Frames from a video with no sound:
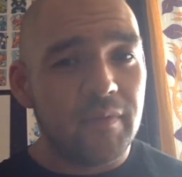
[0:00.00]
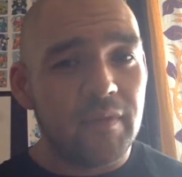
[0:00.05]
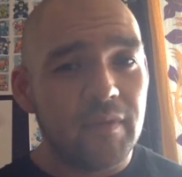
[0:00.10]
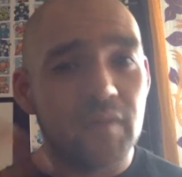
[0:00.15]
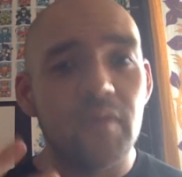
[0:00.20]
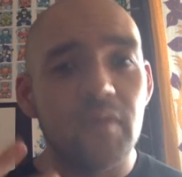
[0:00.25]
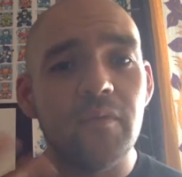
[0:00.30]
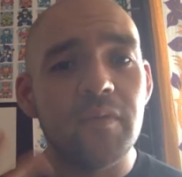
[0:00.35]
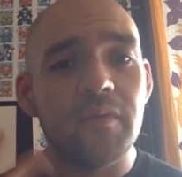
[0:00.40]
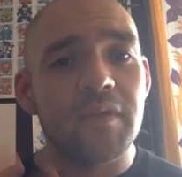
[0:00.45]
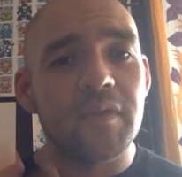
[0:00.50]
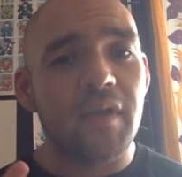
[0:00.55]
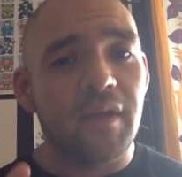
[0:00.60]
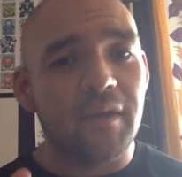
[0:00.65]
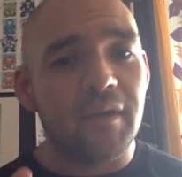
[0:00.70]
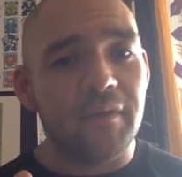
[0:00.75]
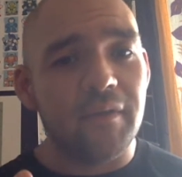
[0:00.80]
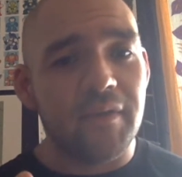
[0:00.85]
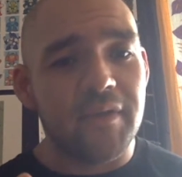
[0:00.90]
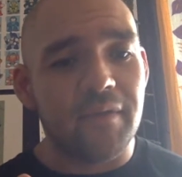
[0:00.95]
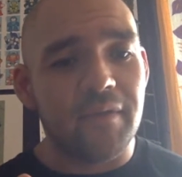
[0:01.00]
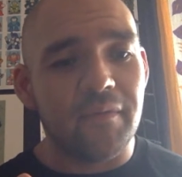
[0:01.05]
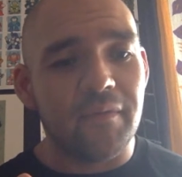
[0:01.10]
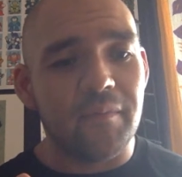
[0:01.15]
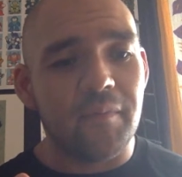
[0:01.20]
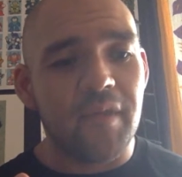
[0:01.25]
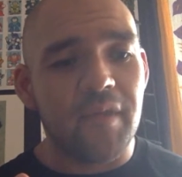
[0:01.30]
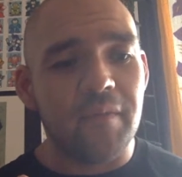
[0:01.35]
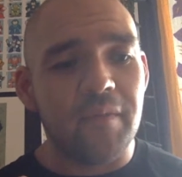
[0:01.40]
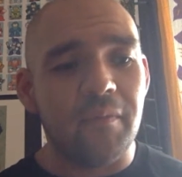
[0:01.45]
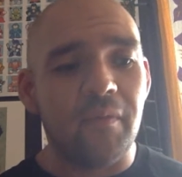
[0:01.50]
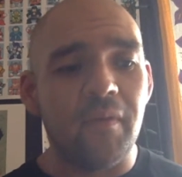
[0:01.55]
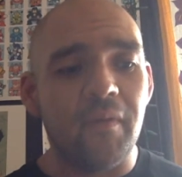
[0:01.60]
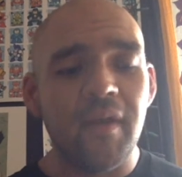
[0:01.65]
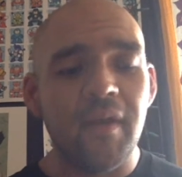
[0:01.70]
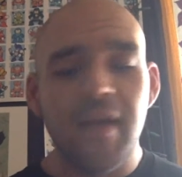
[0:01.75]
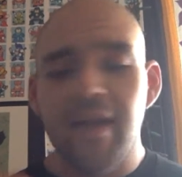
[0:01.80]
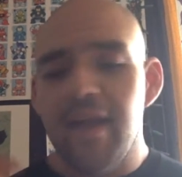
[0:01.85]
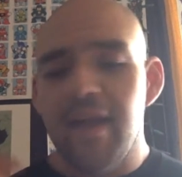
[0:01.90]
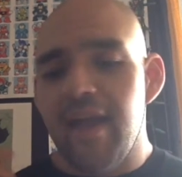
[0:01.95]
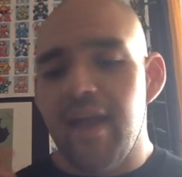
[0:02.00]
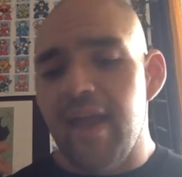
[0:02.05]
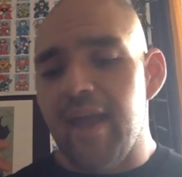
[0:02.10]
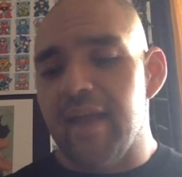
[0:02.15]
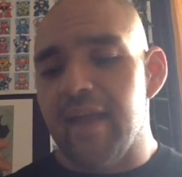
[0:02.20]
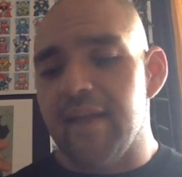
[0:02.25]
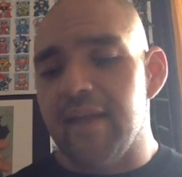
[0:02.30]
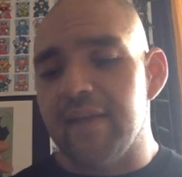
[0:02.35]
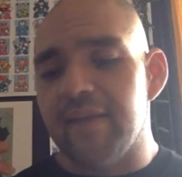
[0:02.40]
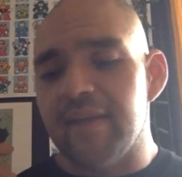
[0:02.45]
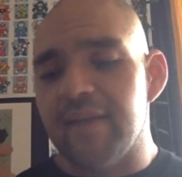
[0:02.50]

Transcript: Two entirely different people. And